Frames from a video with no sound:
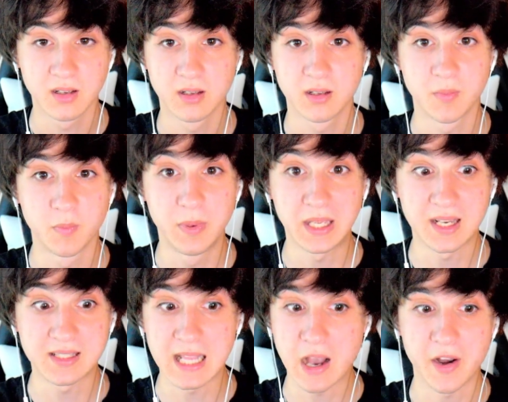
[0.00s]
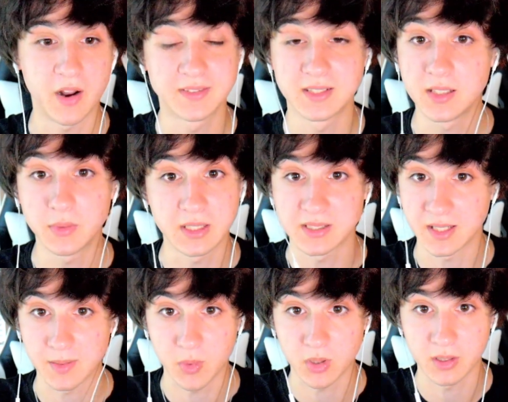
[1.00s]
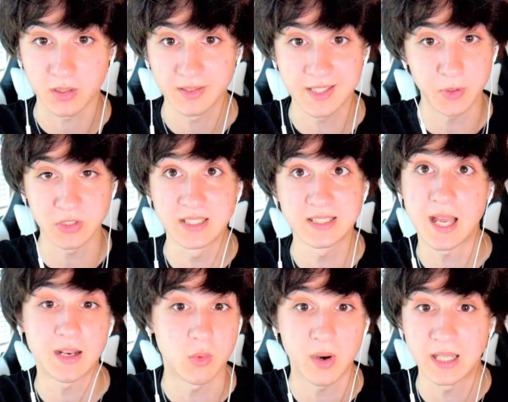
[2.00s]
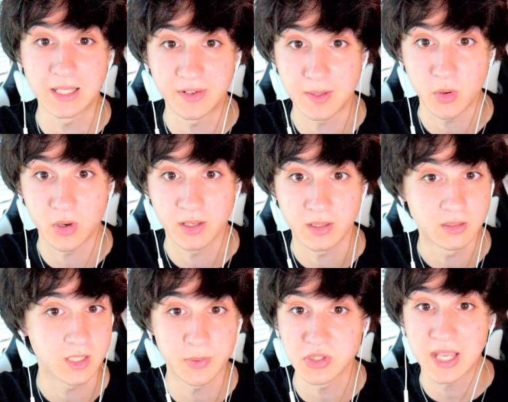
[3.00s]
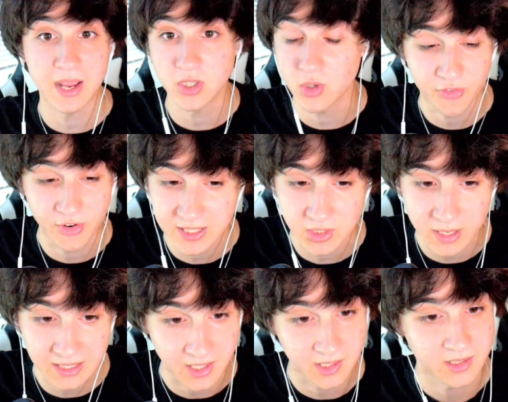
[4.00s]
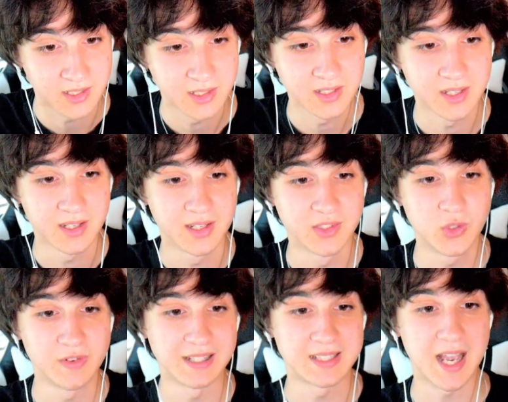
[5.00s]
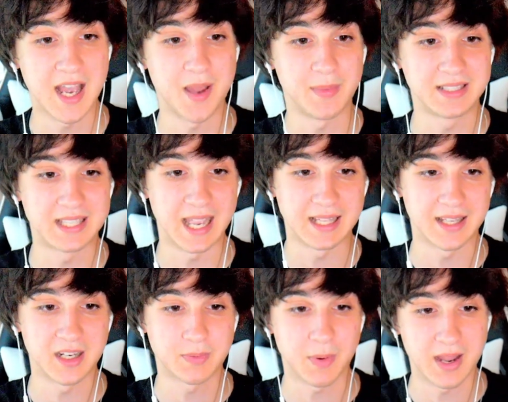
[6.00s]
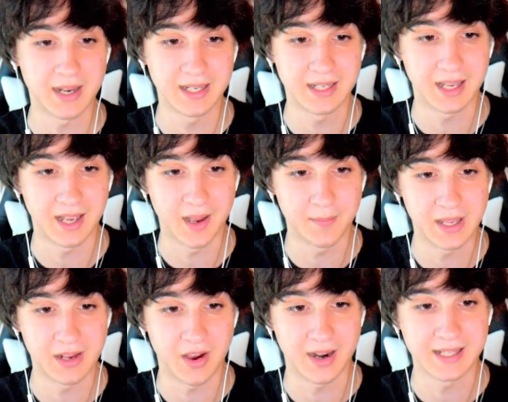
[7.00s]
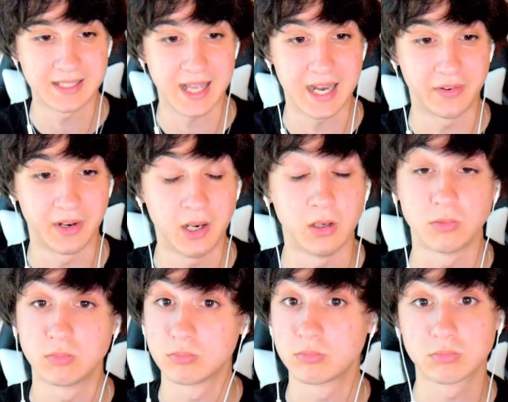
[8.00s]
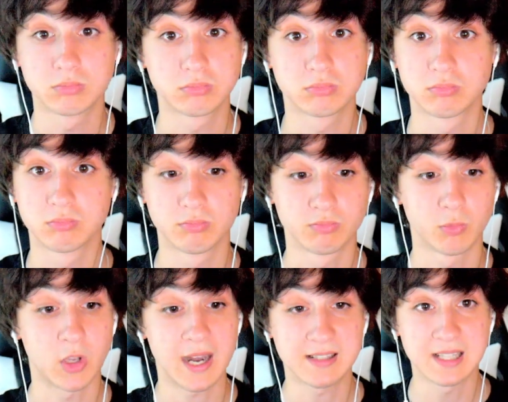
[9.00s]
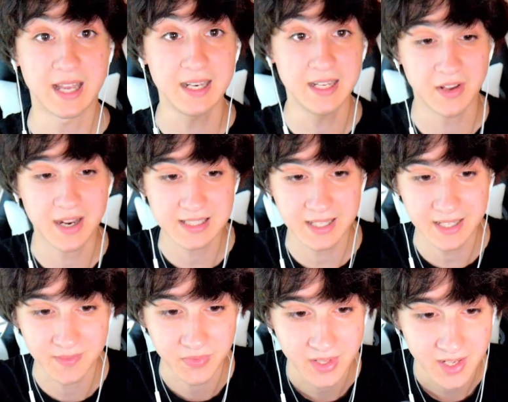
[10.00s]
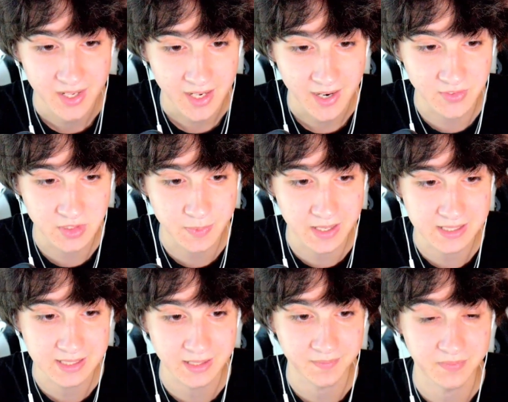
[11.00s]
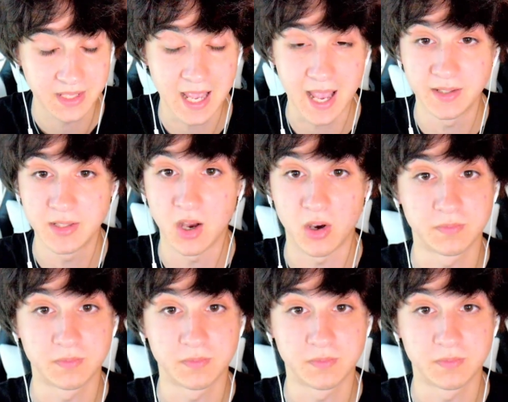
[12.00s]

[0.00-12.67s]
Because now I don't have to deal with this anymore. This person does not know where I live anymore. This person can't freaking do anything. Doing time, exactly. He responded, being honest, I don't know. You gotta slide in. If those parents, yeah, no.